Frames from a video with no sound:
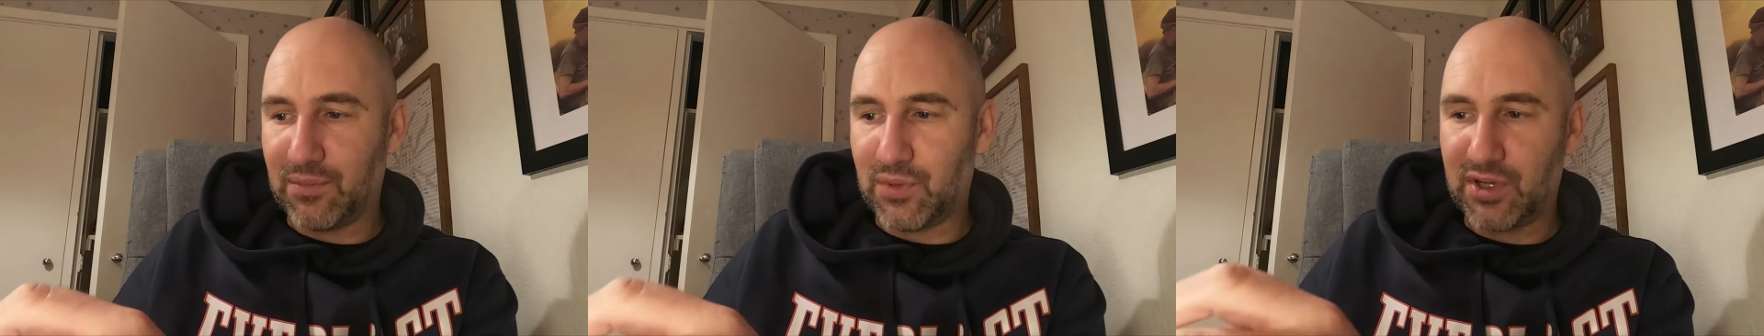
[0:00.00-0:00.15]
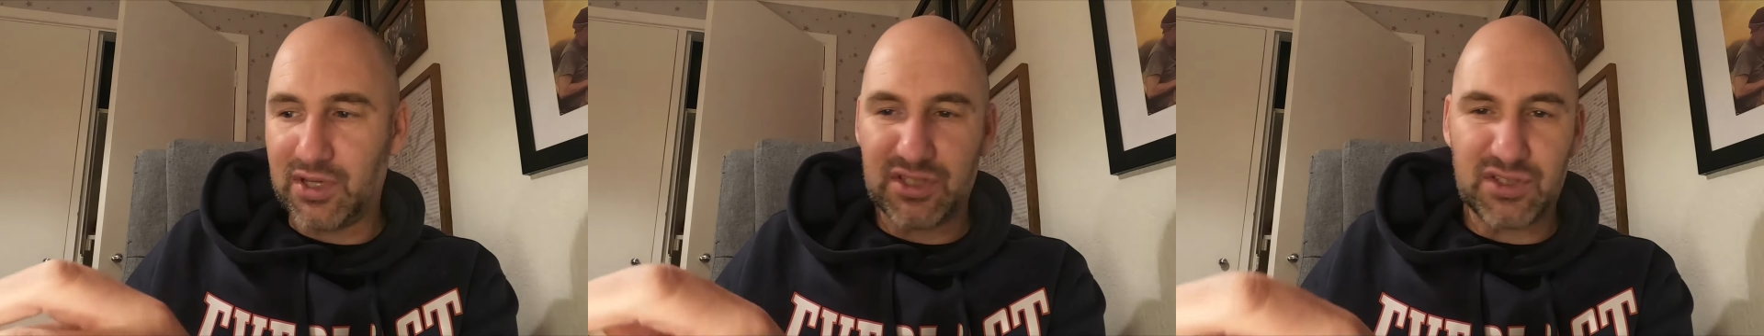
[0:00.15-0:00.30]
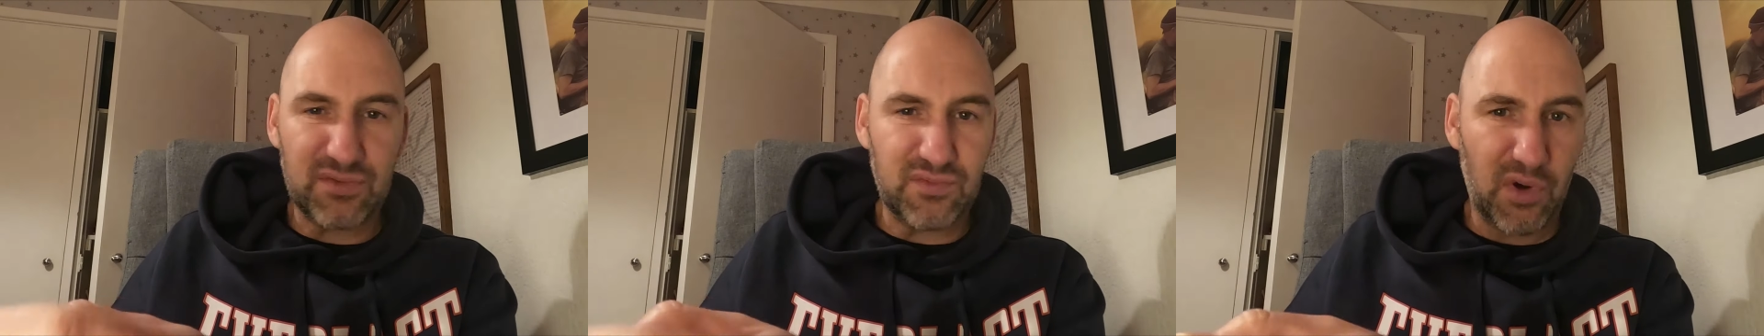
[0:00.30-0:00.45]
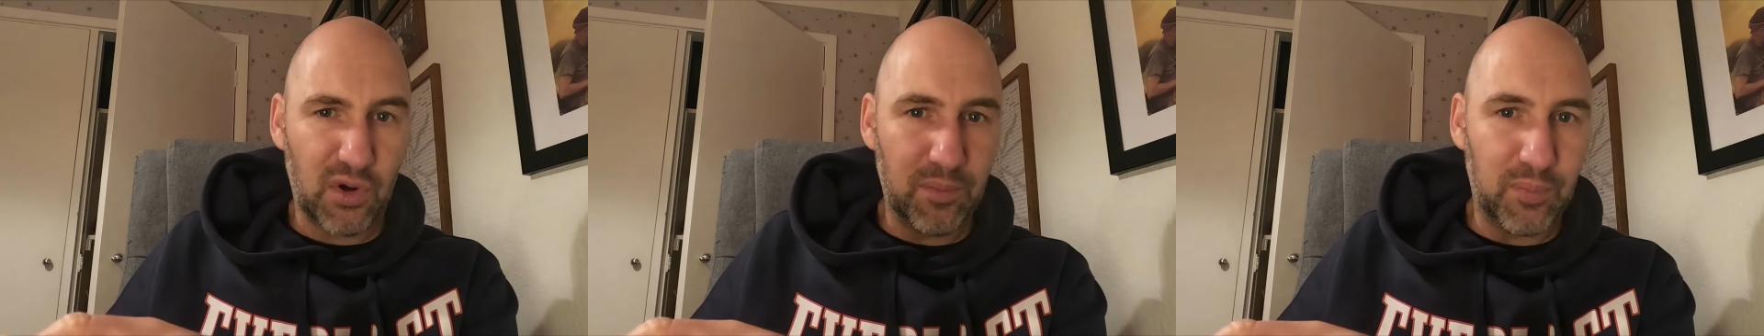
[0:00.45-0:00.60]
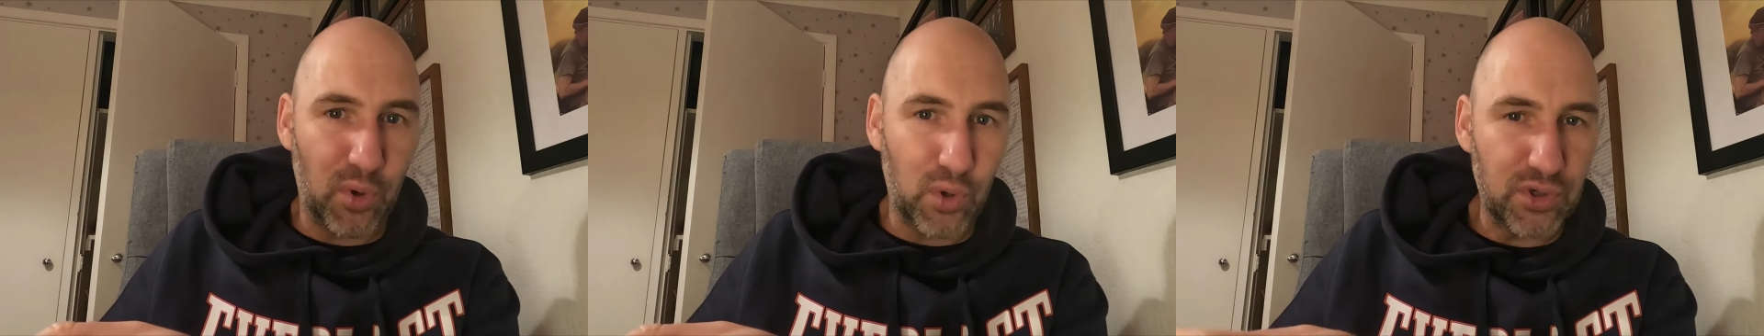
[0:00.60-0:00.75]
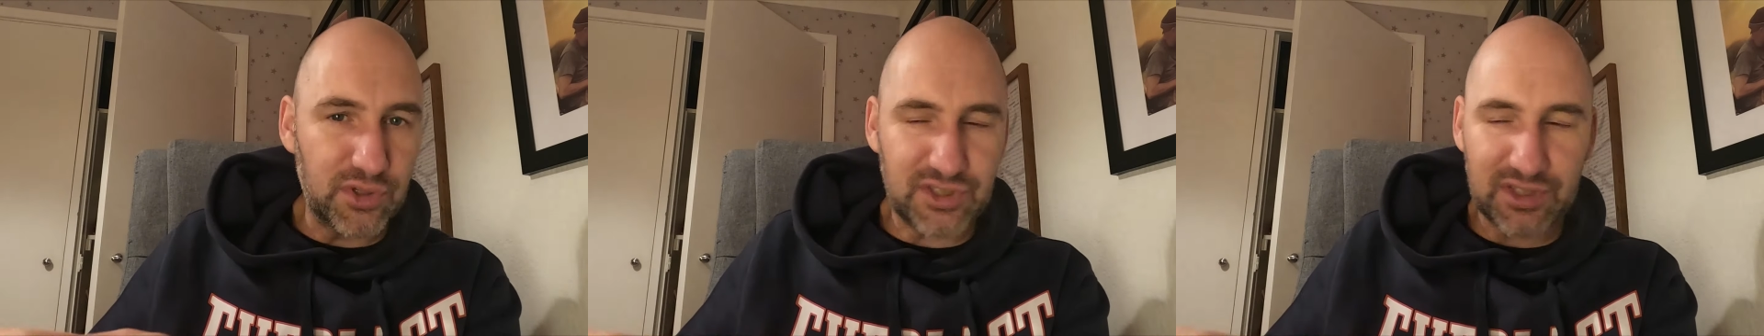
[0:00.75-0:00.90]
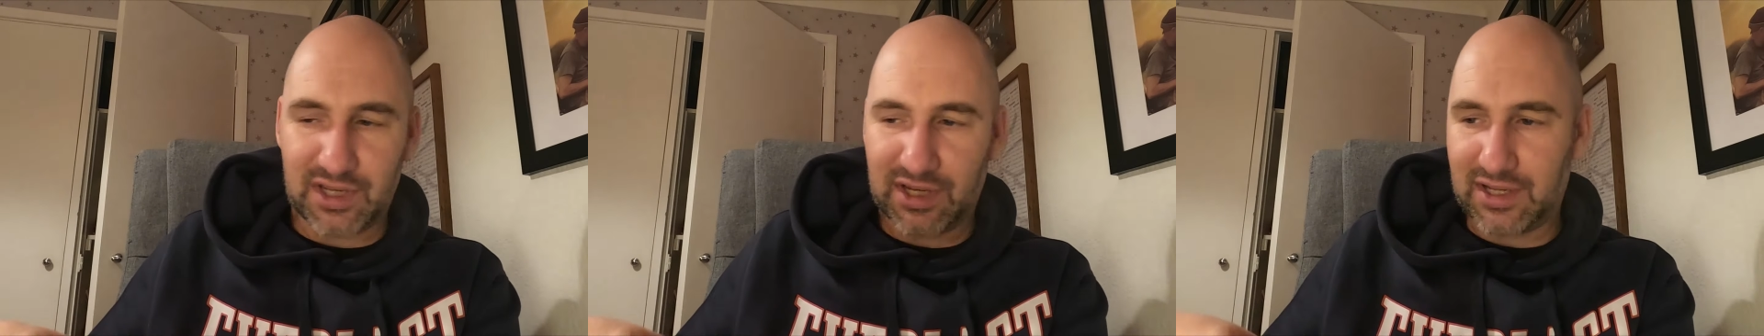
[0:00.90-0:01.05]
But it's
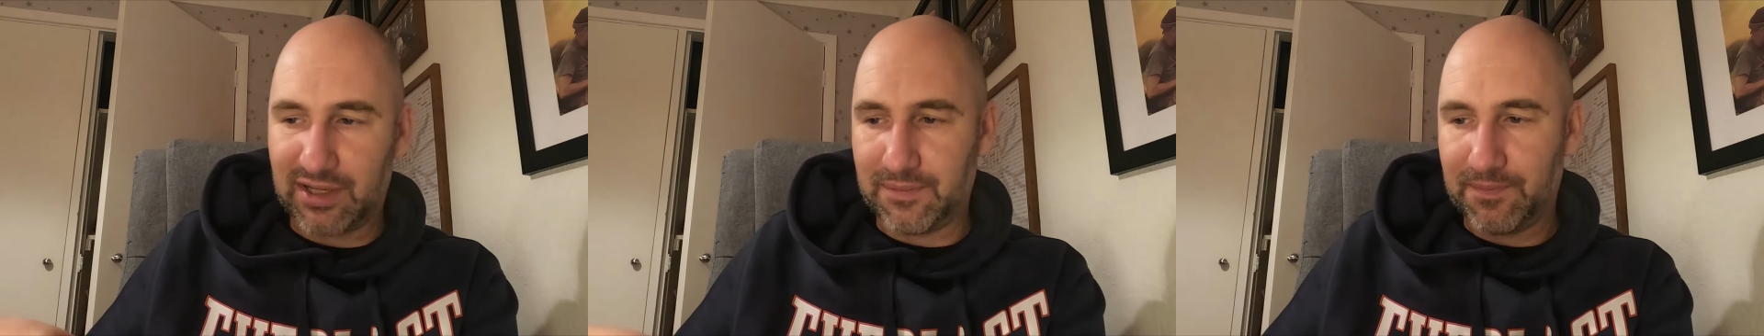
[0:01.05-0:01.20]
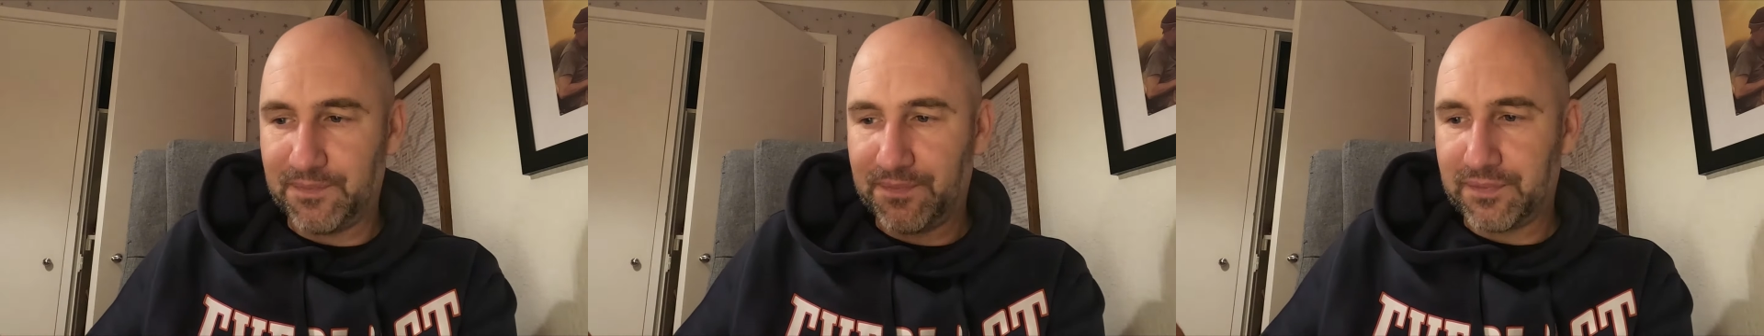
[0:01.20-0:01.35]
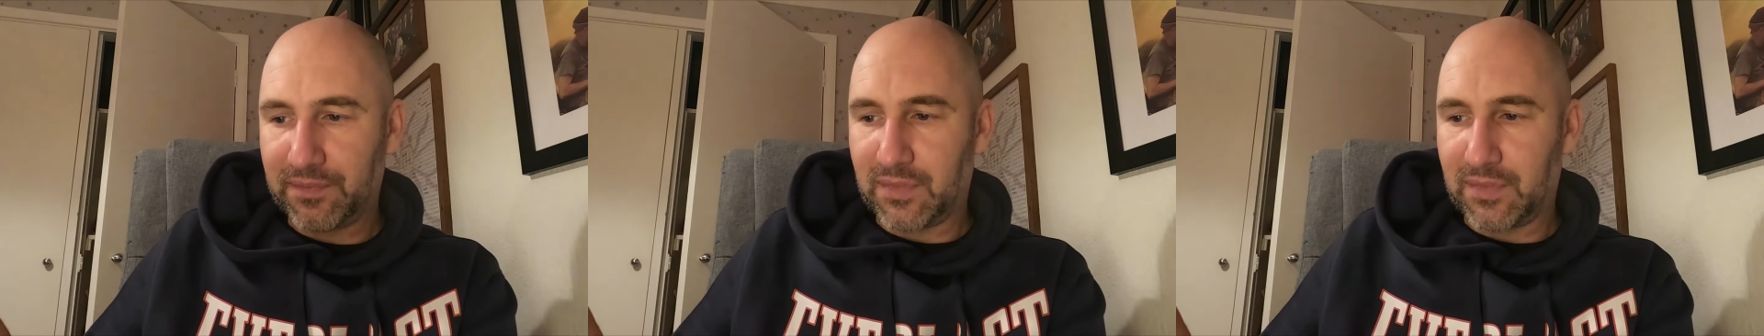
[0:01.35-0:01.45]
robust, and it